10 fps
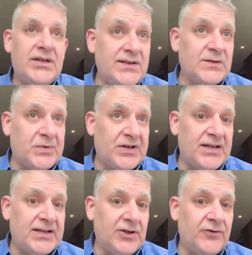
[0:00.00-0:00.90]
is
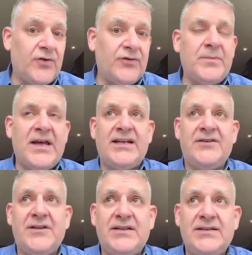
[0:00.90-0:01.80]
predictive of
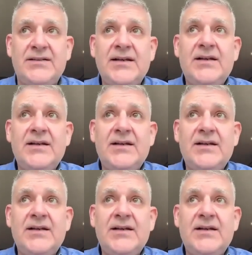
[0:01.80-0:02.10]
benefit,